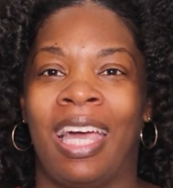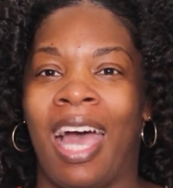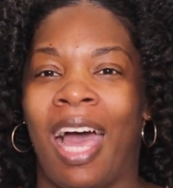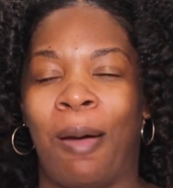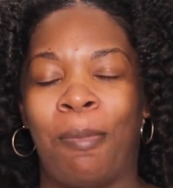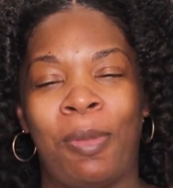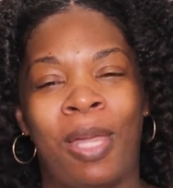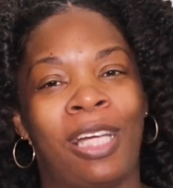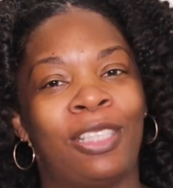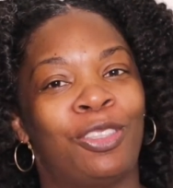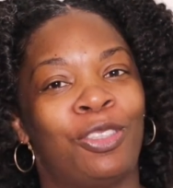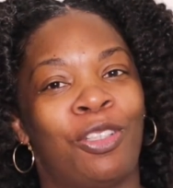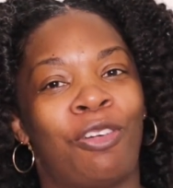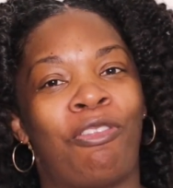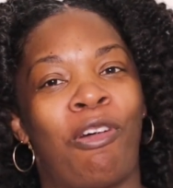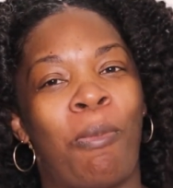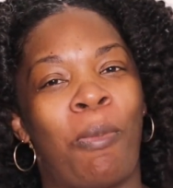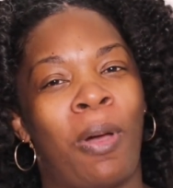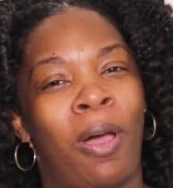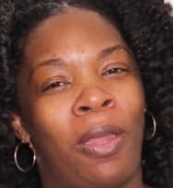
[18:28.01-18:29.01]
I'm not sure
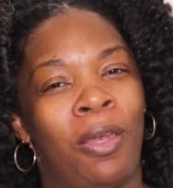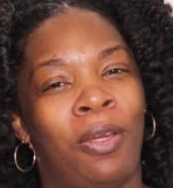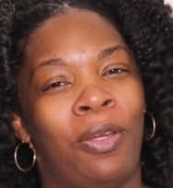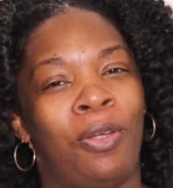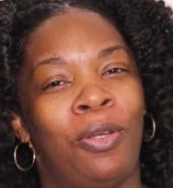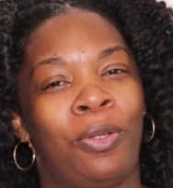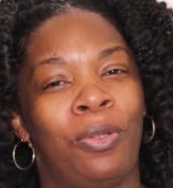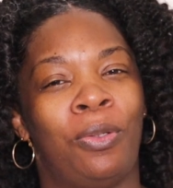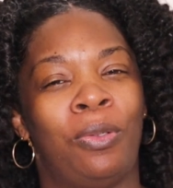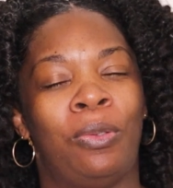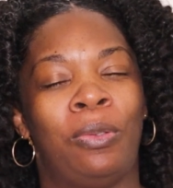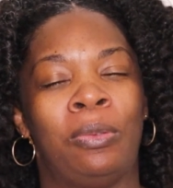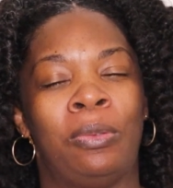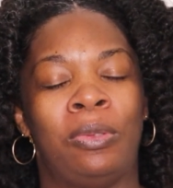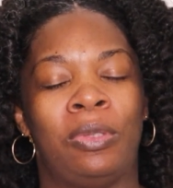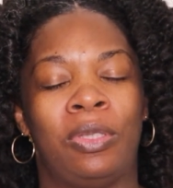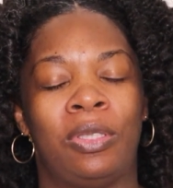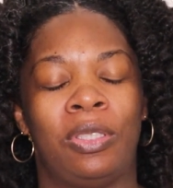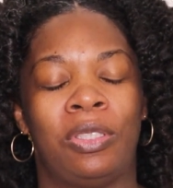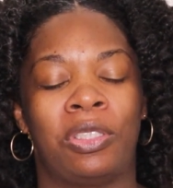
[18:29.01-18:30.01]
if I'm going to
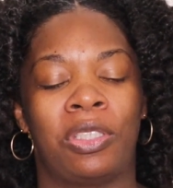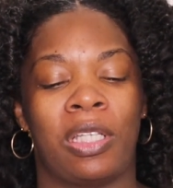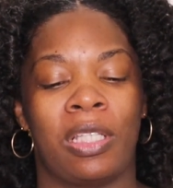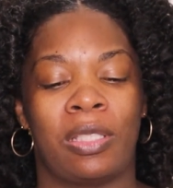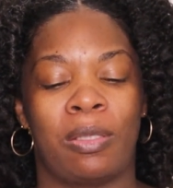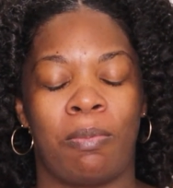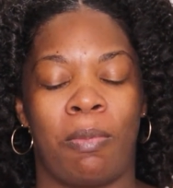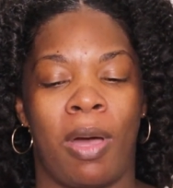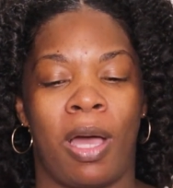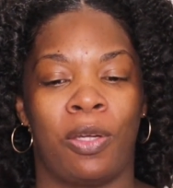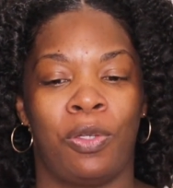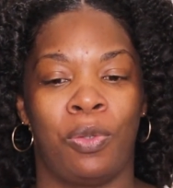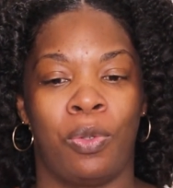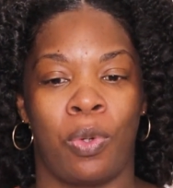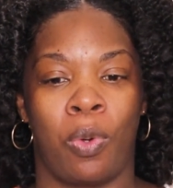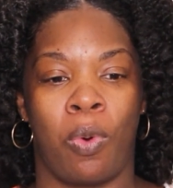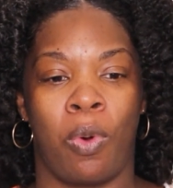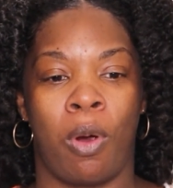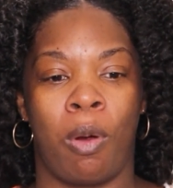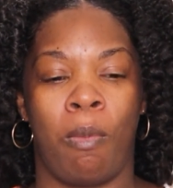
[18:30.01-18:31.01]
do just my
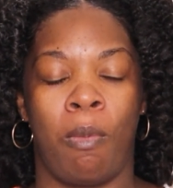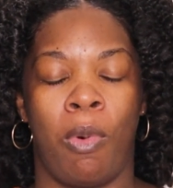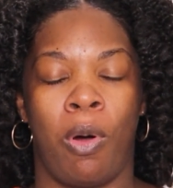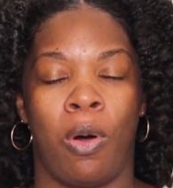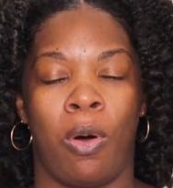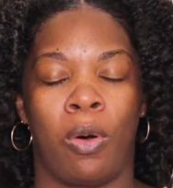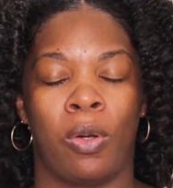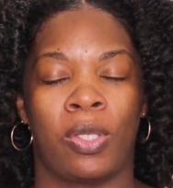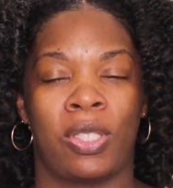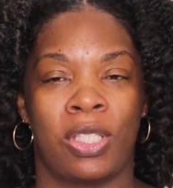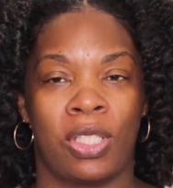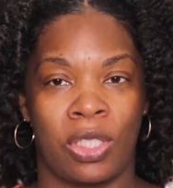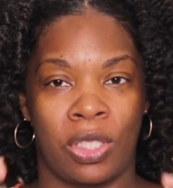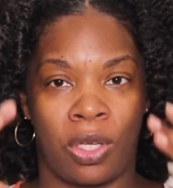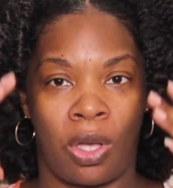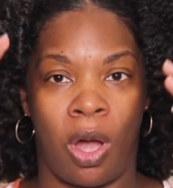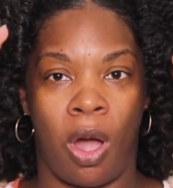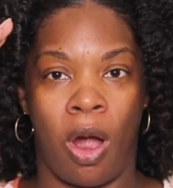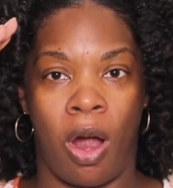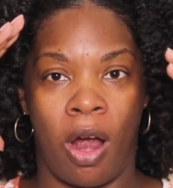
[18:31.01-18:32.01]
normal
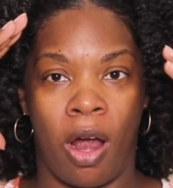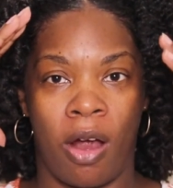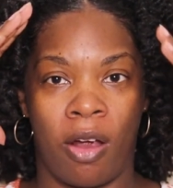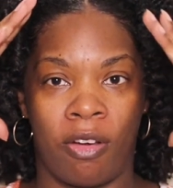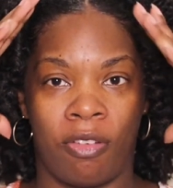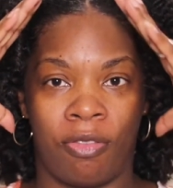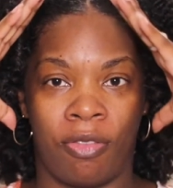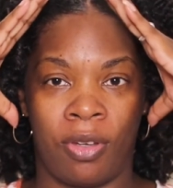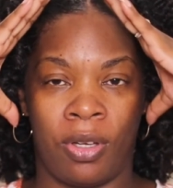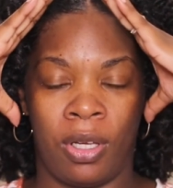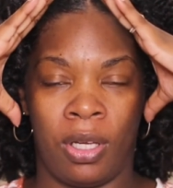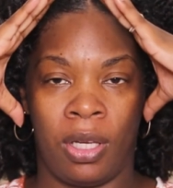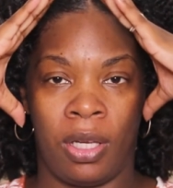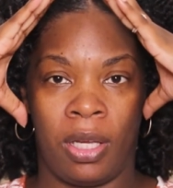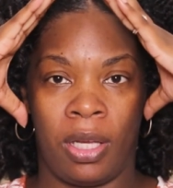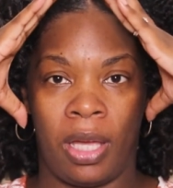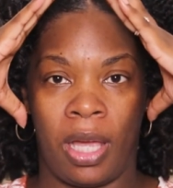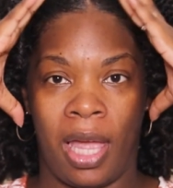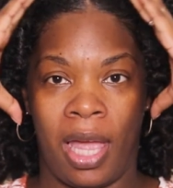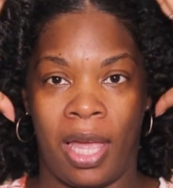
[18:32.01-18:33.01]
scarf
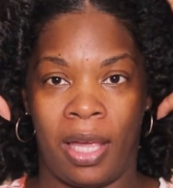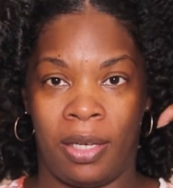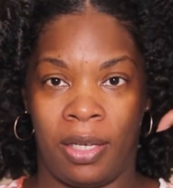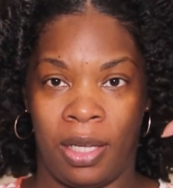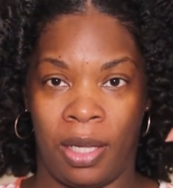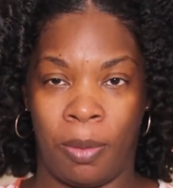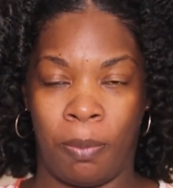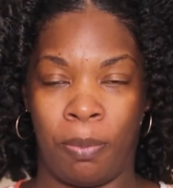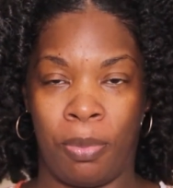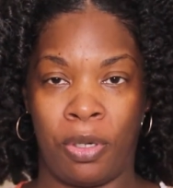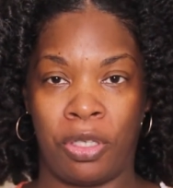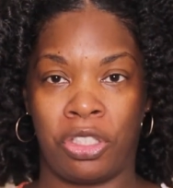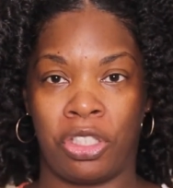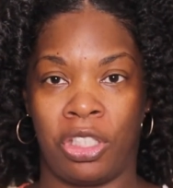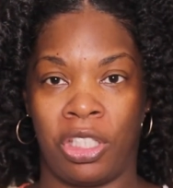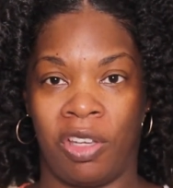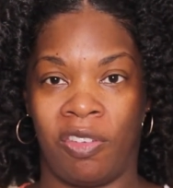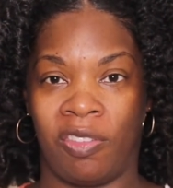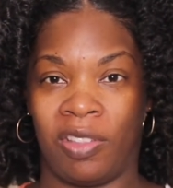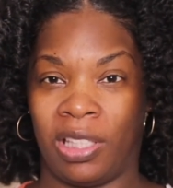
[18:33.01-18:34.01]
and then
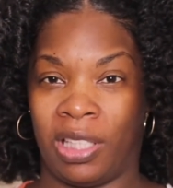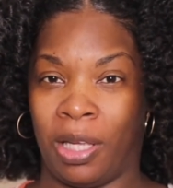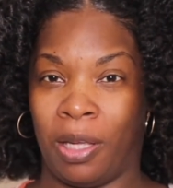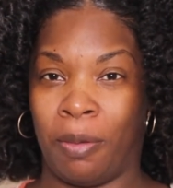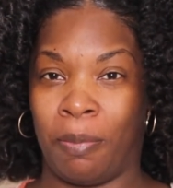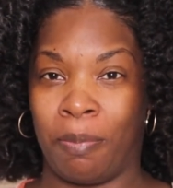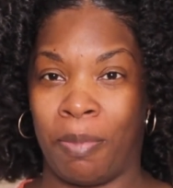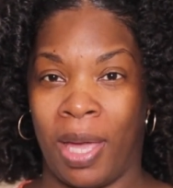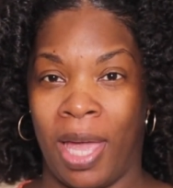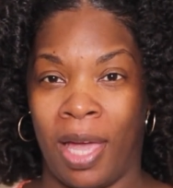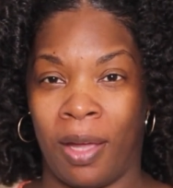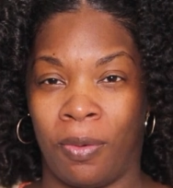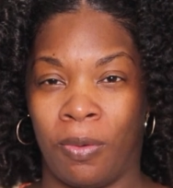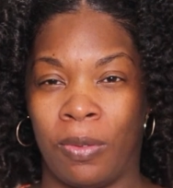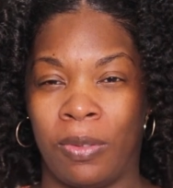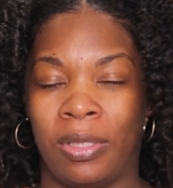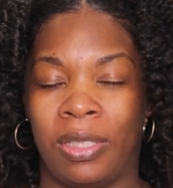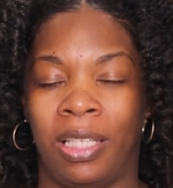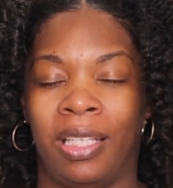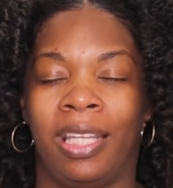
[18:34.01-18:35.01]
pushing everything back
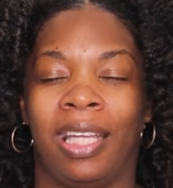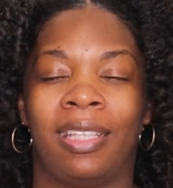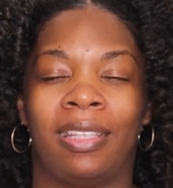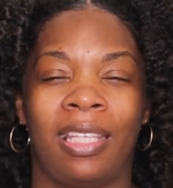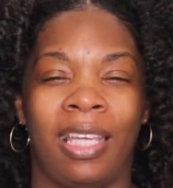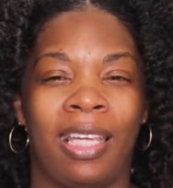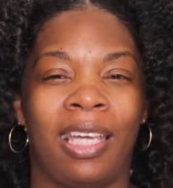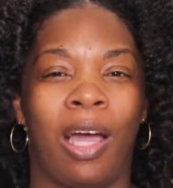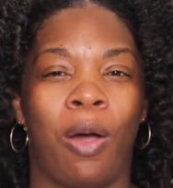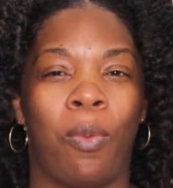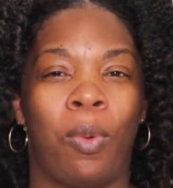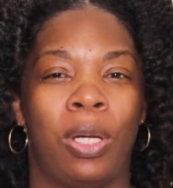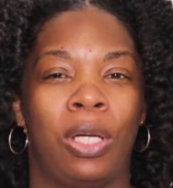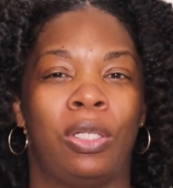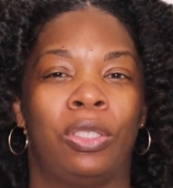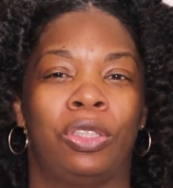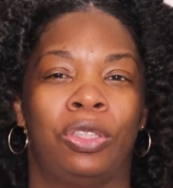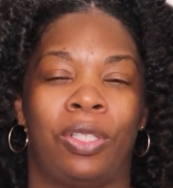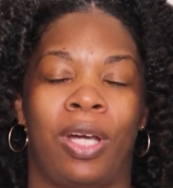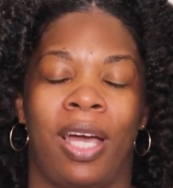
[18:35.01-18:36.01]
routine. I think I
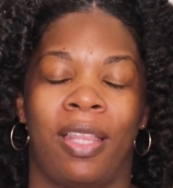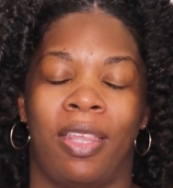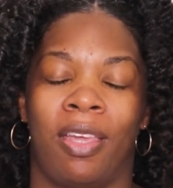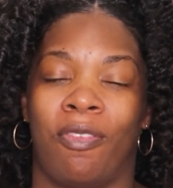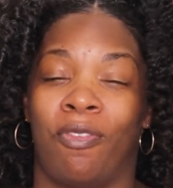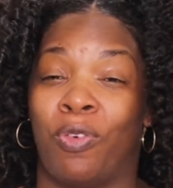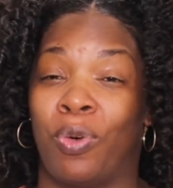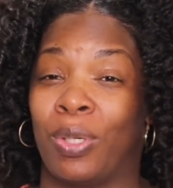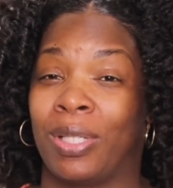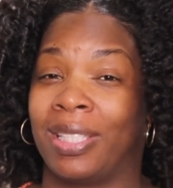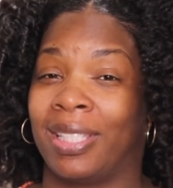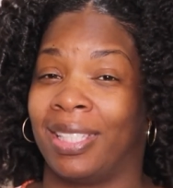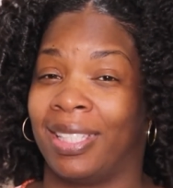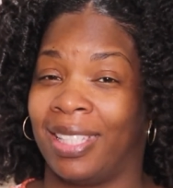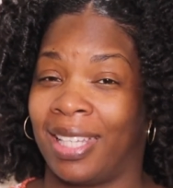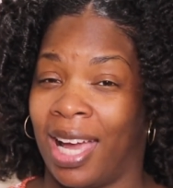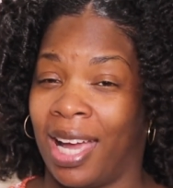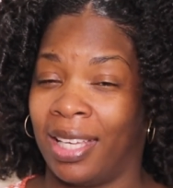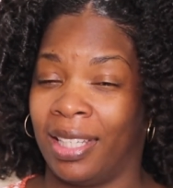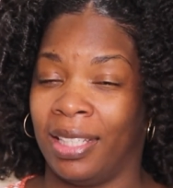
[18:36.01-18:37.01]
will try that for
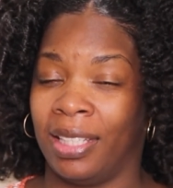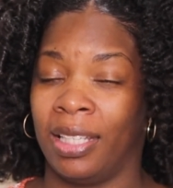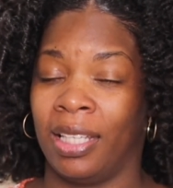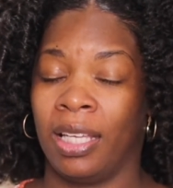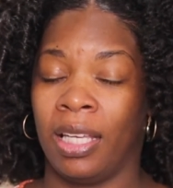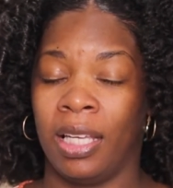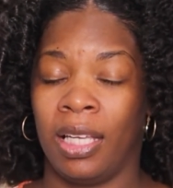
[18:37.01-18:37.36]
tonight.